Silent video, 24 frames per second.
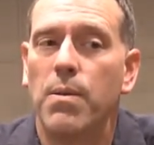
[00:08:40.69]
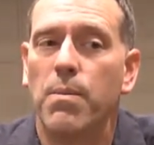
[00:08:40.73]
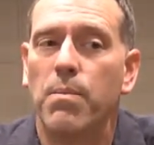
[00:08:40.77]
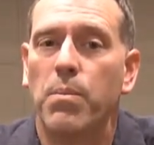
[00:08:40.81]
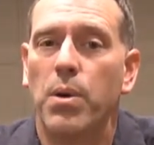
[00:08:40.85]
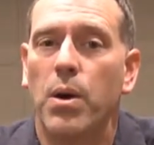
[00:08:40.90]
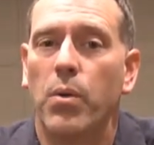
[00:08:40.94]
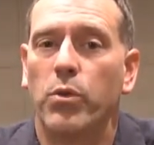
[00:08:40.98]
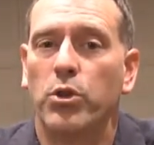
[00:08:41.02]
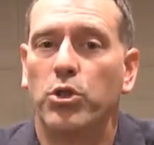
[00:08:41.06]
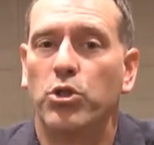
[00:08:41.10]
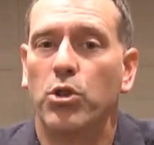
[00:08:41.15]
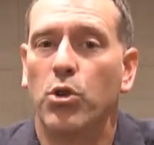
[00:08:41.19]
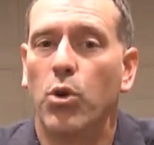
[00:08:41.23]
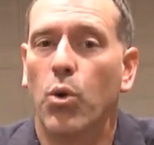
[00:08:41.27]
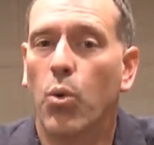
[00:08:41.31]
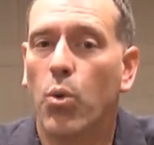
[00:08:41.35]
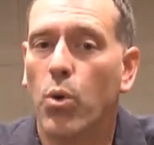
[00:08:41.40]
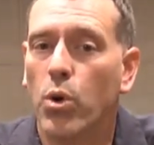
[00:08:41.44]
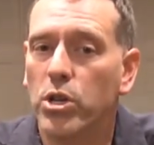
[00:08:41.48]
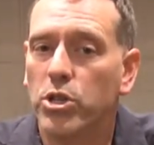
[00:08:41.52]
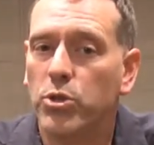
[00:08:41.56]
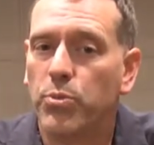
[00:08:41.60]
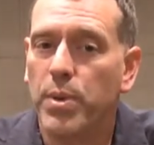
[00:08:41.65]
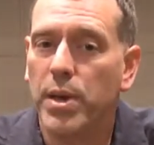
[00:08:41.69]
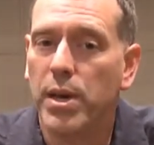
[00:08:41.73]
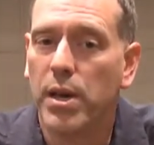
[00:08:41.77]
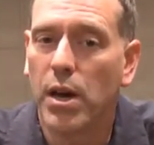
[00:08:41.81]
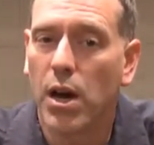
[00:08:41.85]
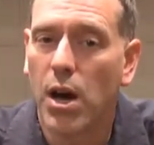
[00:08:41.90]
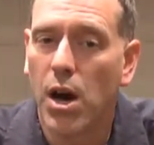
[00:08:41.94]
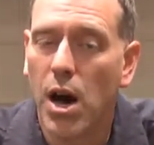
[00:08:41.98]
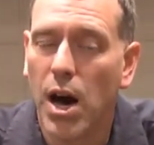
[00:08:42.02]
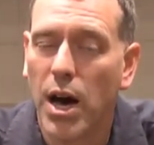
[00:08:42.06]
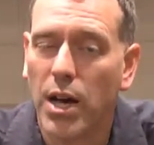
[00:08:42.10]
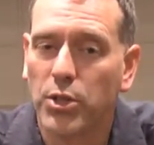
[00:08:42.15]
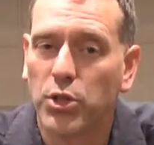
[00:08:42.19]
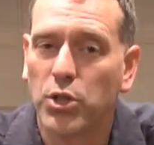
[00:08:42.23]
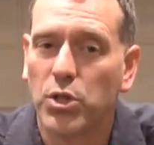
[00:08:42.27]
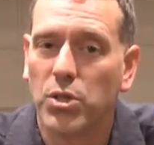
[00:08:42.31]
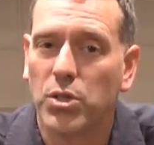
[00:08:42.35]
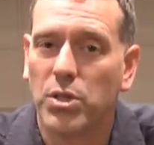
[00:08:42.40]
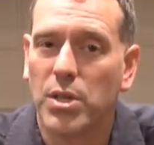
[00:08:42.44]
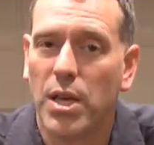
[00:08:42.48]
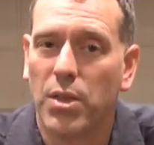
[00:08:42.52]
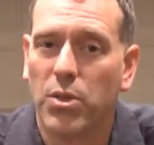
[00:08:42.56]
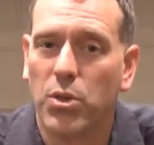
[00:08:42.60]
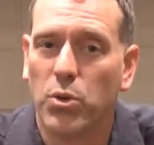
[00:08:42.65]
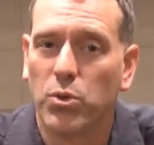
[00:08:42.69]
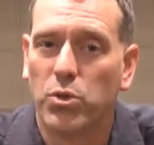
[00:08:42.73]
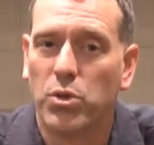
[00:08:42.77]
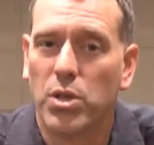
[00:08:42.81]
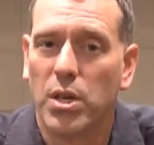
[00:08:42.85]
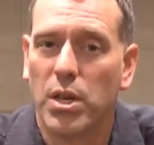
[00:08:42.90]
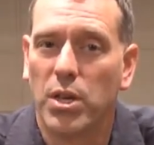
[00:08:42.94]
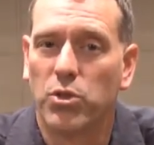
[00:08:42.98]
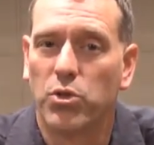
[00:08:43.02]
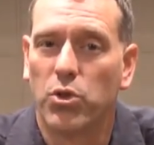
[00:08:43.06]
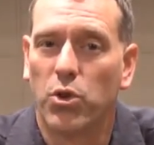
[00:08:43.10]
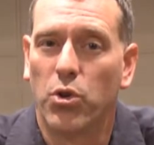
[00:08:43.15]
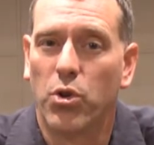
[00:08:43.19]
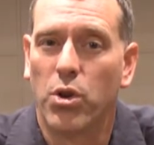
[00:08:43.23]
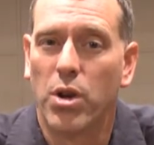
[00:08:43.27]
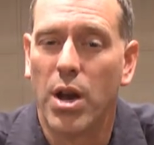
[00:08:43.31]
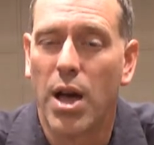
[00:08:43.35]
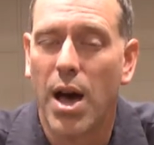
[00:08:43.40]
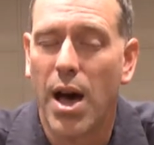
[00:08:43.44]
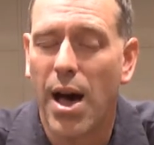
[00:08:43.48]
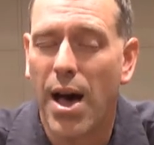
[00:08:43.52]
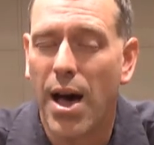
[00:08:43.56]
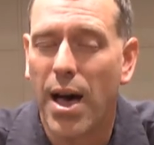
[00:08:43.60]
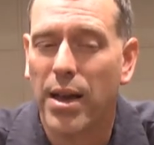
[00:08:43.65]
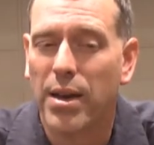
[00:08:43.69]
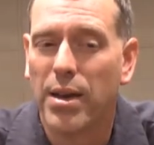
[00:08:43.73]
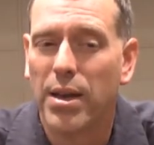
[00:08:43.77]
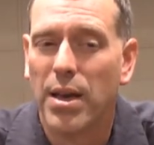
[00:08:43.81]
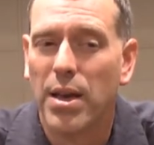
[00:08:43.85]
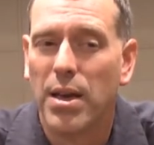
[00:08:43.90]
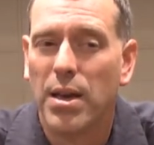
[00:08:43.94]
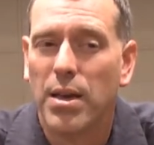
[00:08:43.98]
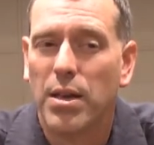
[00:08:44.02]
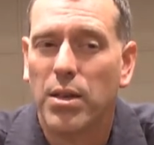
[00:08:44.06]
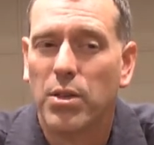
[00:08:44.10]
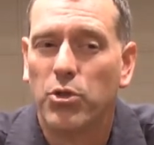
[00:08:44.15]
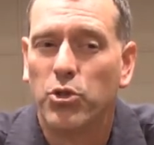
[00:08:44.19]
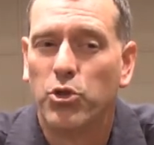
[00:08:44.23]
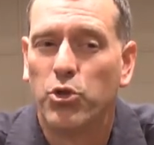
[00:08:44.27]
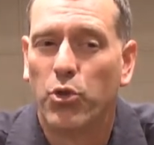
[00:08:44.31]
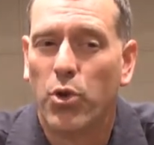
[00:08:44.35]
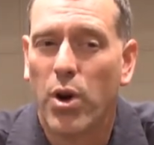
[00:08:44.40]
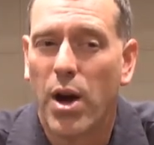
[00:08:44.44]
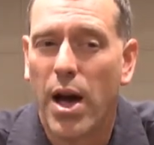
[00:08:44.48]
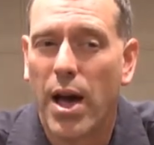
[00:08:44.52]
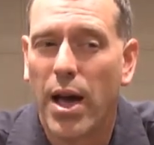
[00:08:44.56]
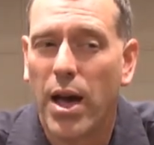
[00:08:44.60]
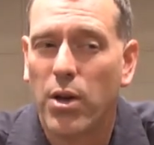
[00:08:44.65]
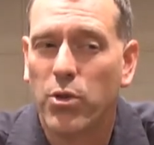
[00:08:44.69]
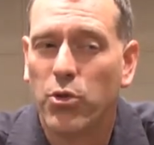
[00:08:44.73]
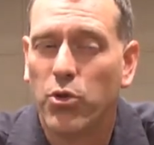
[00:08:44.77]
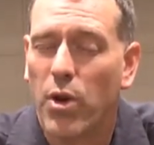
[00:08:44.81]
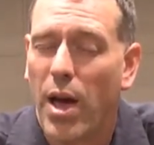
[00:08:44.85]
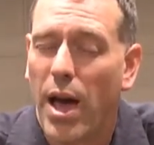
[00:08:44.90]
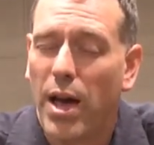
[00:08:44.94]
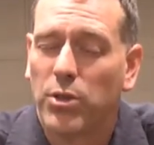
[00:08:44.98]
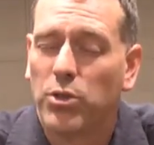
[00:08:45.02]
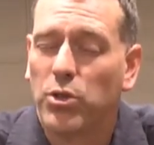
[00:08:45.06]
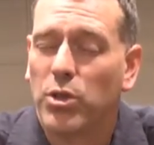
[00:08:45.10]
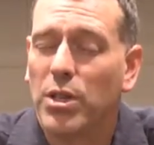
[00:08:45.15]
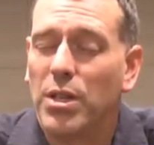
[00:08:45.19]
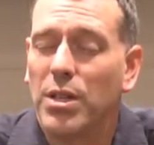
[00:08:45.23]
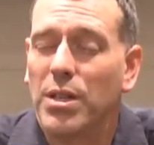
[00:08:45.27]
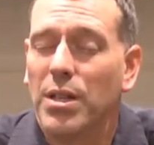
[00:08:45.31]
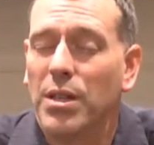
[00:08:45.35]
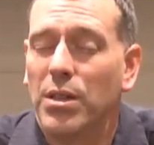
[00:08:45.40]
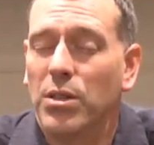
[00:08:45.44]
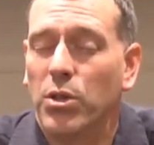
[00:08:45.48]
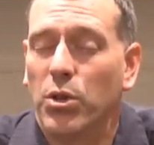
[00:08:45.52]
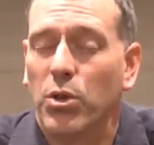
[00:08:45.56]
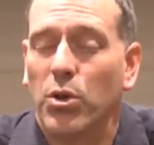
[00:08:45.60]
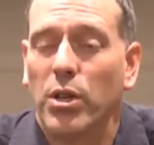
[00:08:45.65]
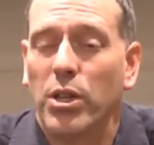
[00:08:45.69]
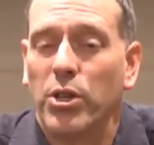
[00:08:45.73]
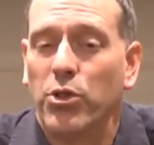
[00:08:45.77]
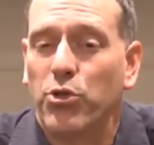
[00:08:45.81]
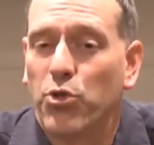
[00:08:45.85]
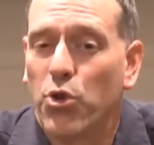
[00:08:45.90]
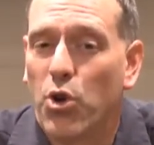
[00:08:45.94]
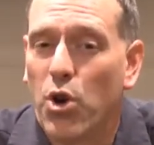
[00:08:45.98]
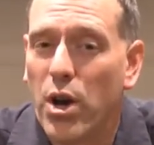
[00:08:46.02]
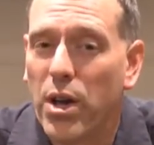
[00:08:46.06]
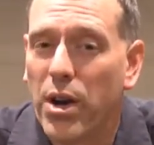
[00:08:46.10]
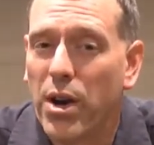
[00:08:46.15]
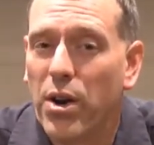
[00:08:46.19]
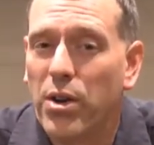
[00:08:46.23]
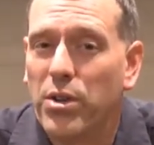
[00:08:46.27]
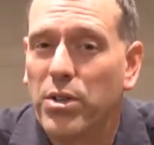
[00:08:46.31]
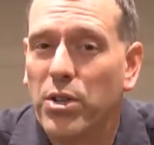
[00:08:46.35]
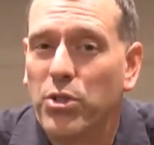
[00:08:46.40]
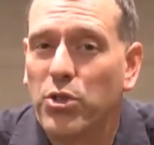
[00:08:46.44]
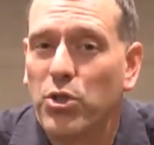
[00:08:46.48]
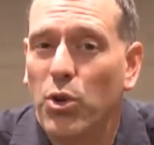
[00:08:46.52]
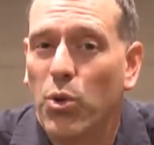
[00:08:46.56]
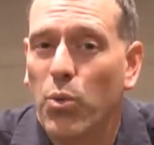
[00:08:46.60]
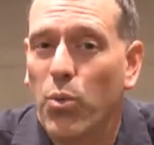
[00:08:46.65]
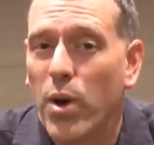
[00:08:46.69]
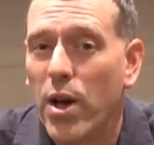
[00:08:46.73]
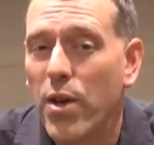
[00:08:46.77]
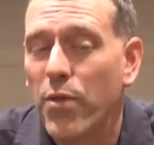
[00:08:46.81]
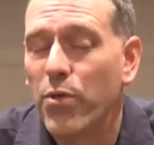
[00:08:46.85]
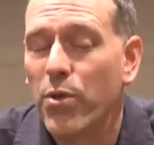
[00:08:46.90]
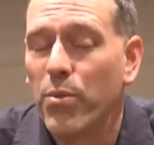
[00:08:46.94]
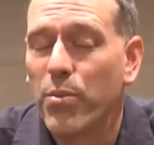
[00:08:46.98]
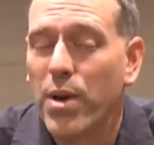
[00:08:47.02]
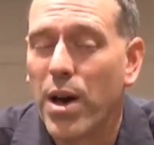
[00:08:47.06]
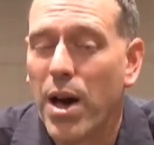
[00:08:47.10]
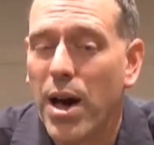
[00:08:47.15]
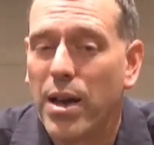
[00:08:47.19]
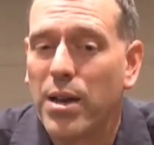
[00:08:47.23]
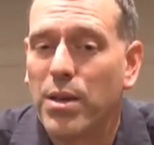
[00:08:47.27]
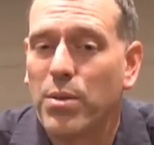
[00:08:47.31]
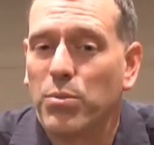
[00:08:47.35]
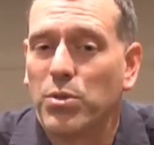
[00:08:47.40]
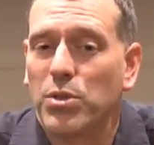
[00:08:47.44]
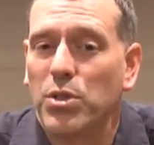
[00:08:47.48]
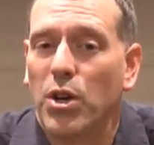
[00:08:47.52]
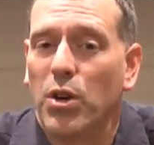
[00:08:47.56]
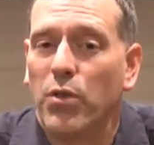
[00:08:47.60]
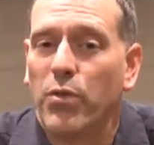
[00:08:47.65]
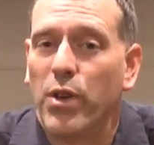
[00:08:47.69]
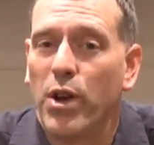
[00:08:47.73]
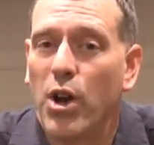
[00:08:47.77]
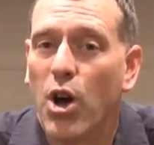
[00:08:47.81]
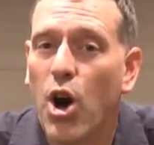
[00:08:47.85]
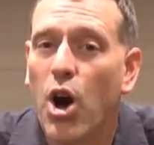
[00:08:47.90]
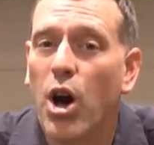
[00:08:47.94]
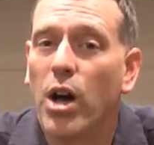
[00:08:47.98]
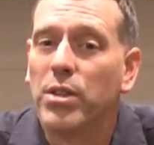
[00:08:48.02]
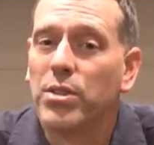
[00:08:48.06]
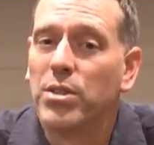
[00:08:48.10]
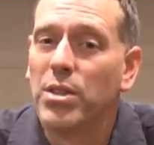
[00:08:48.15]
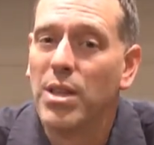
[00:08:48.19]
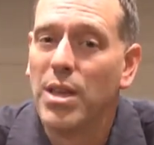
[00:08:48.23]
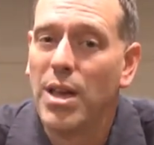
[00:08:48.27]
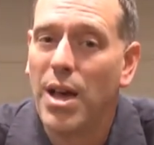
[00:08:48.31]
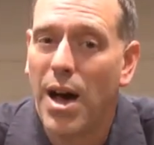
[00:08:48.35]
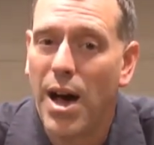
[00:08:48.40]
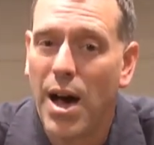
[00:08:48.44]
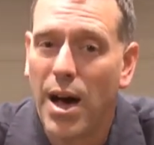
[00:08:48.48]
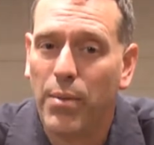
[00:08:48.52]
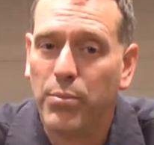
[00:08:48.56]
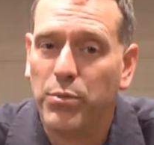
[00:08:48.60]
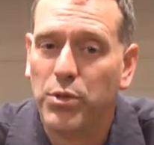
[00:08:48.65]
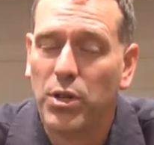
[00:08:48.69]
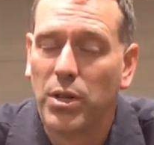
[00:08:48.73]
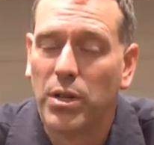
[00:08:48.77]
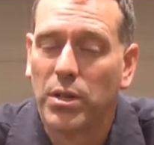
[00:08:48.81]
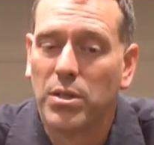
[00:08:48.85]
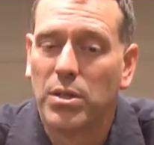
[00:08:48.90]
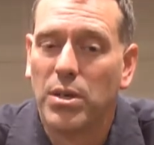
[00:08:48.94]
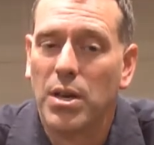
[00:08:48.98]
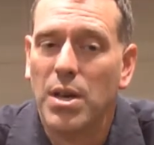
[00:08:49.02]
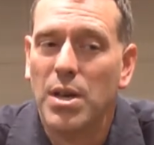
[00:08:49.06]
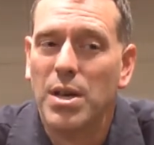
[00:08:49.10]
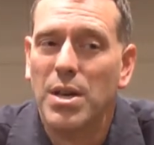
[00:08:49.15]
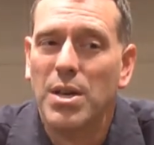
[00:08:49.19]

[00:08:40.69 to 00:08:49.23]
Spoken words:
But we should always be cautious that those things are not literally drawing our attention away from God himself and onto the object.